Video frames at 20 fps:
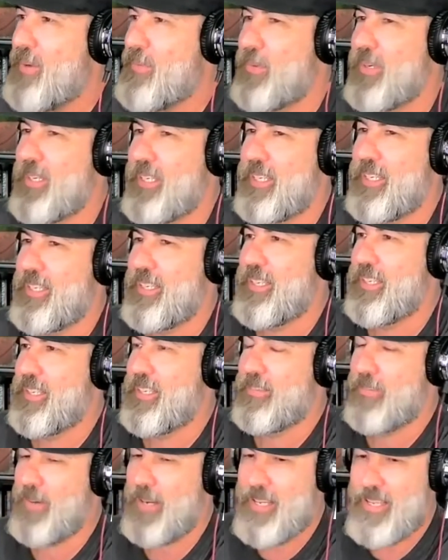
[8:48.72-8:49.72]
we?
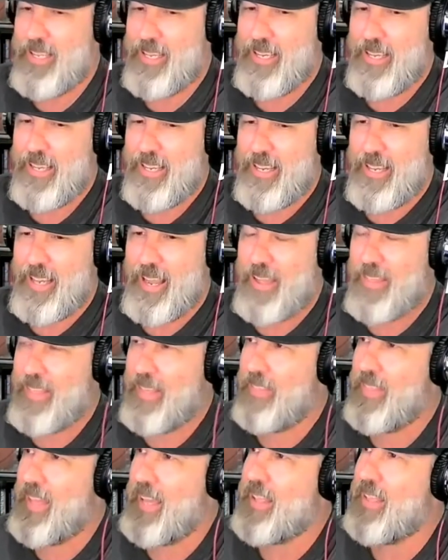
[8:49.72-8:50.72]
Right? Oh.
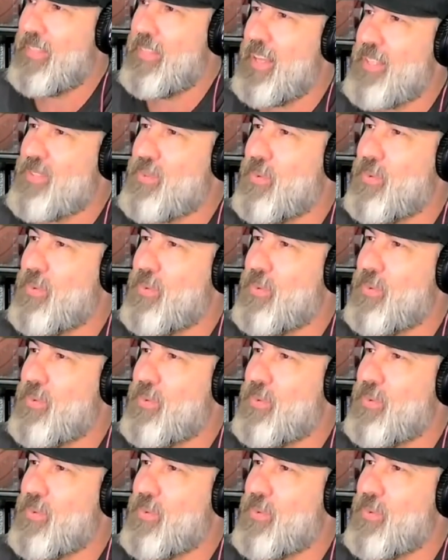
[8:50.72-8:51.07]
And that's